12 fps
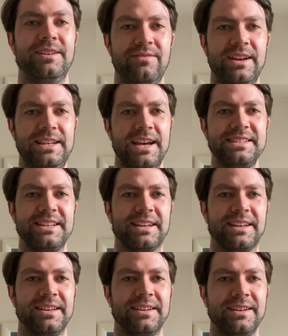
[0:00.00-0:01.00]

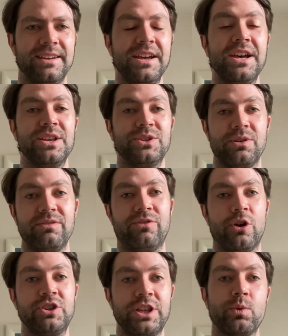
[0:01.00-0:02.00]
Fantastic. So
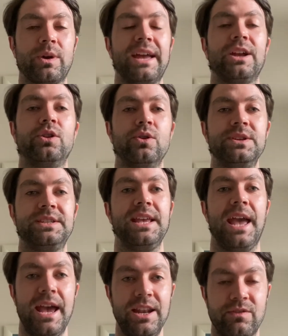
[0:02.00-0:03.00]
unfortunately, we're getting close to
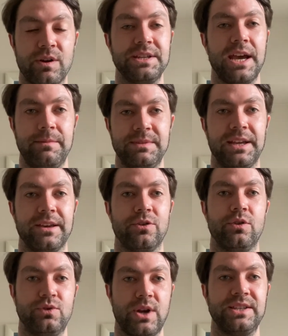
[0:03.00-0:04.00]
the end of our time together
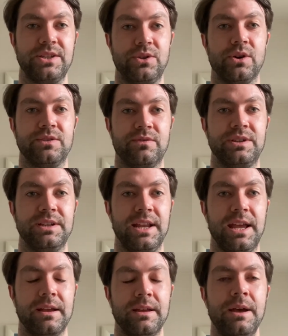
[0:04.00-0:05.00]
at Transit Tots for
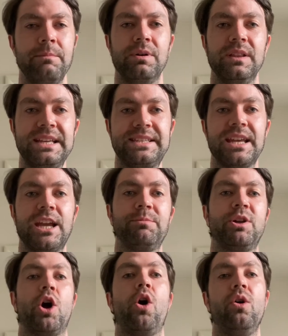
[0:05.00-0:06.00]
today. But let's think
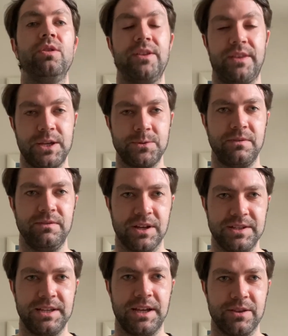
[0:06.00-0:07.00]
about all the things we've
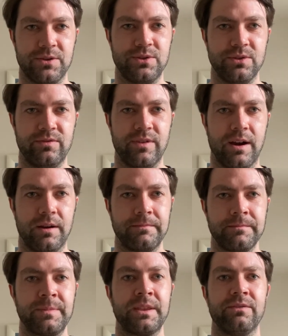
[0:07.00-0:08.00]
done together so far.
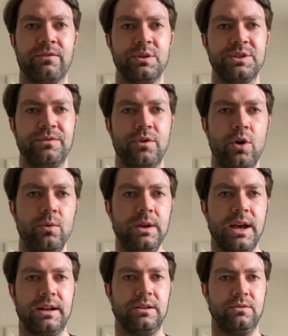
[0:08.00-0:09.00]
First of all, we
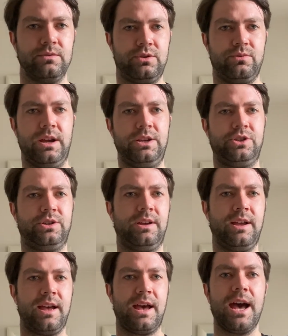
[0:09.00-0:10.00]
had a little stretch
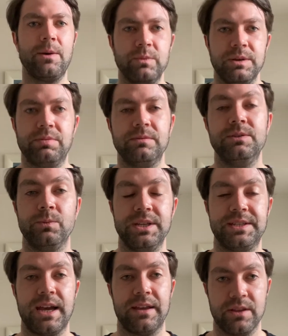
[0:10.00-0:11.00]
and we
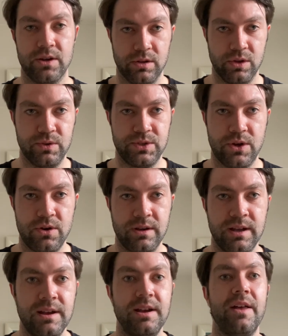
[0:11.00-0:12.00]
sang the hello song.
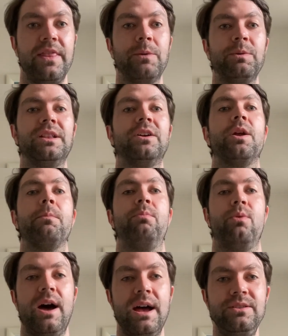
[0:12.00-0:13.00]
Then we learned a
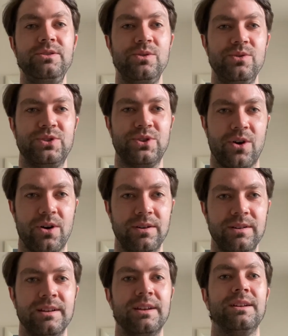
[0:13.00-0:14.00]
brand new
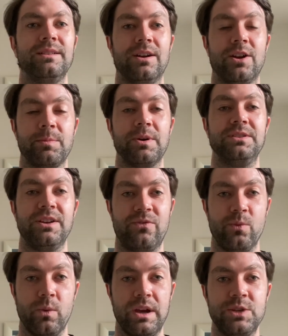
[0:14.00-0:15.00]
song, learning about
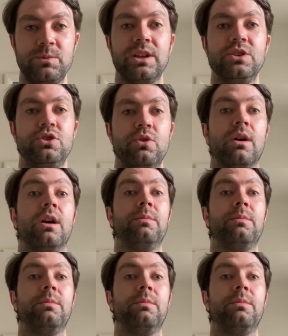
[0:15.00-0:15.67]
different ways we can show our